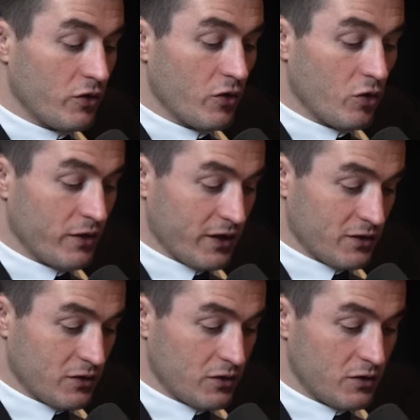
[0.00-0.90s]
the whole
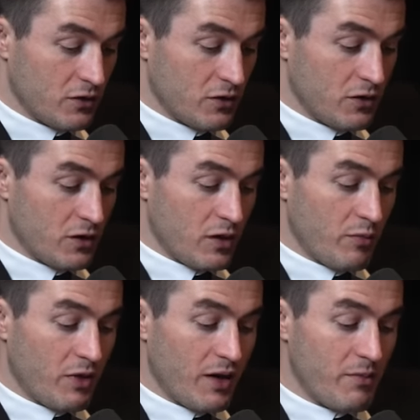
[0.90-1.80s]
answer,
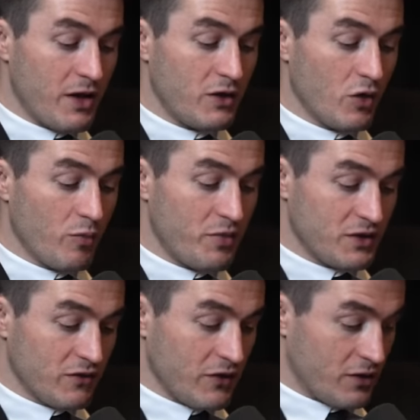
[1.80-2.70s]
but I may know
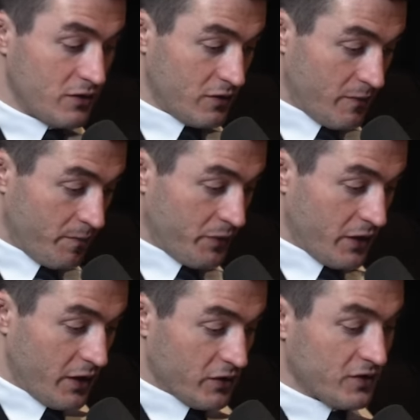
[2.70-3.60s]
bits of it.
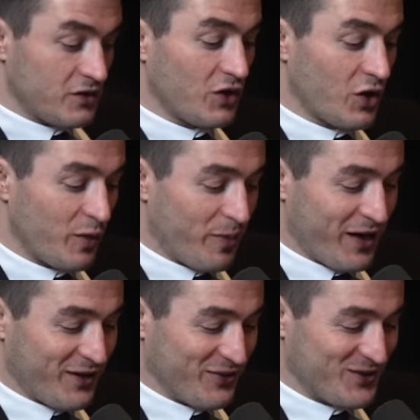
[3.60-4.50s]
Here's a starter
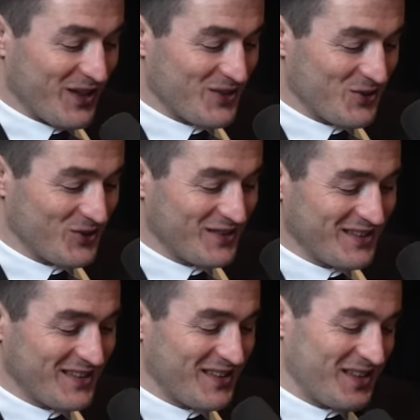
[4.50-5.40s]
pack of essentials.
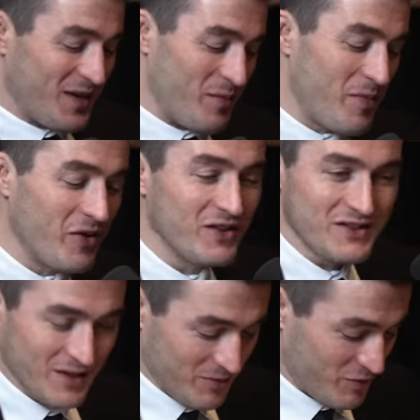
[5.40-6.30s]
Maybe
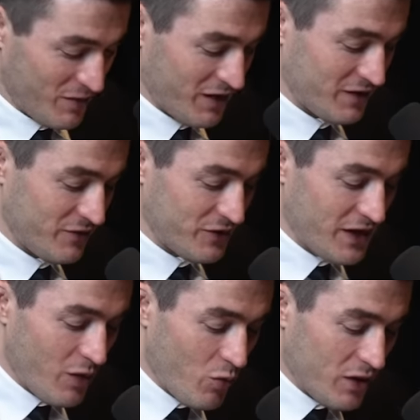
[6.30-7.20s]
others come to mind. For
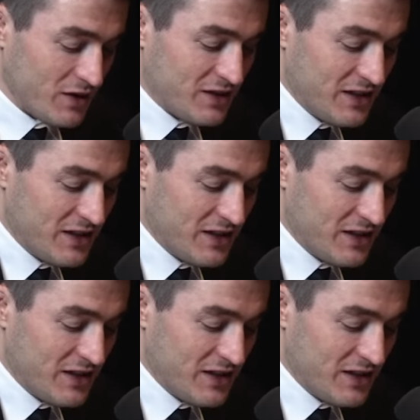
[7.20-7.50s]
day one,